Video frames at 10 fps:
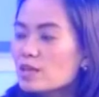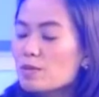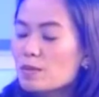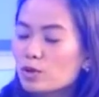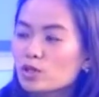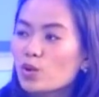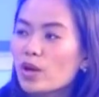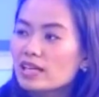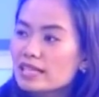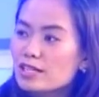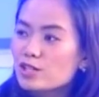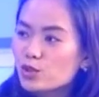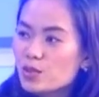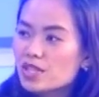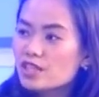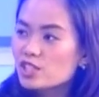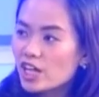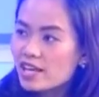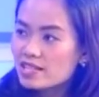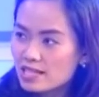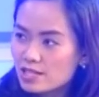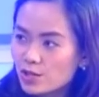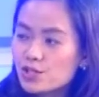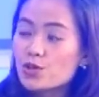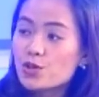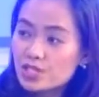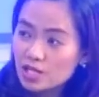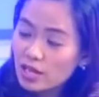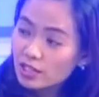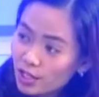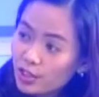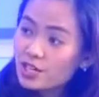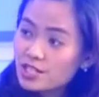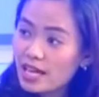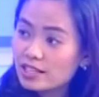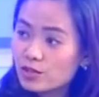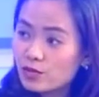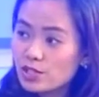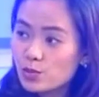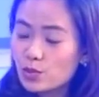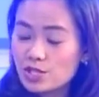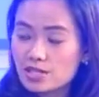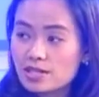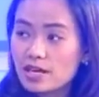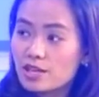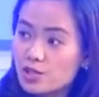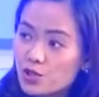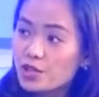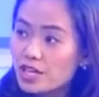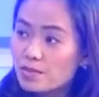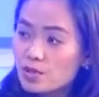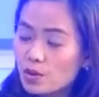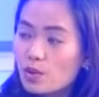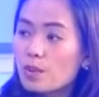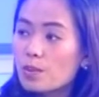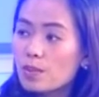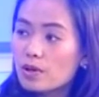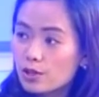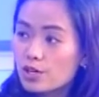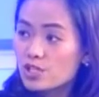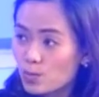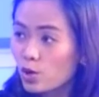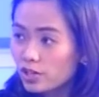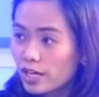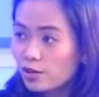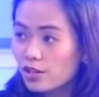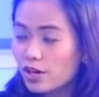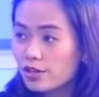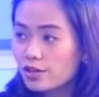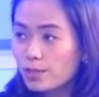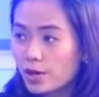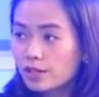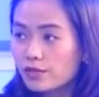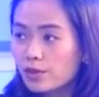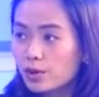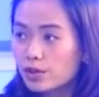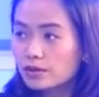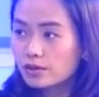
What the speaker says: people know El Nino to be the dry season. So there's another side of it, which is the extreme. So there's more rain on the other part of the world.